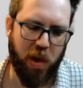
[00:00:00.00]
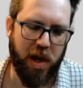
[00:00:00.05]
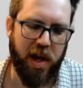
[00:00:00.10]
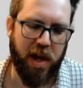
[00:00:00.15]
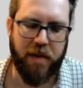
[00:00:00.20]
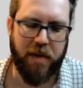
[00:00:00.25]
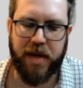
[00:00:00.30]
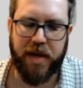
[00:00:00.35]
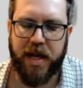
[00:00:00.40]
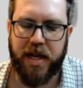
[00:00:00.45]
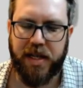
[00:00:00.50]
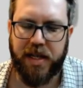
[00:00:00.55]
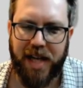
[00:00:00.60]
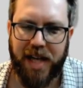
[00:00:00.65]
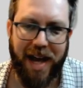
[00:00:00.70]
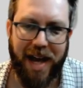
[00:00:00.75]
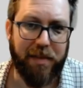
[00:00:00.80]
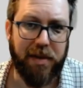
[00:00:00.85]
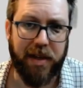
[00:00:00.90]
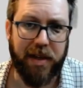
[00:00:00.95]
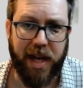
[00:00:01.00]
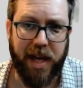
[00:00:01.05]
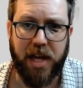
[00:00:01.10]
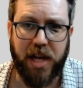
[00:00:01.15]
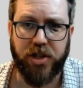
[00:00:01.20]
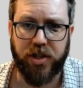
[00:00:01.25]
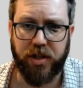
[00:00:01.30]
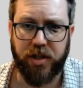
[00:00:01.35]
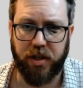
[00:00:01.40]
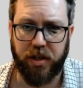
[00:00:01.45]
MES
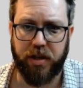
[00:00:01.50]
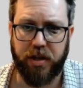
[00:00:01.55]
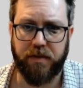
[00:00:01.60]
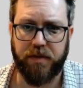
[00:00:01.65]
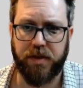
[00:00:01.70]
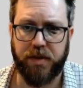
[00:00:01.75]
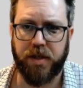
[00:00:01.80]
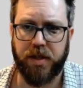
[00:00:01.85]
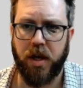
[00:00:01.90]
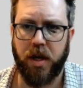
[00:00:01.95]
application lives.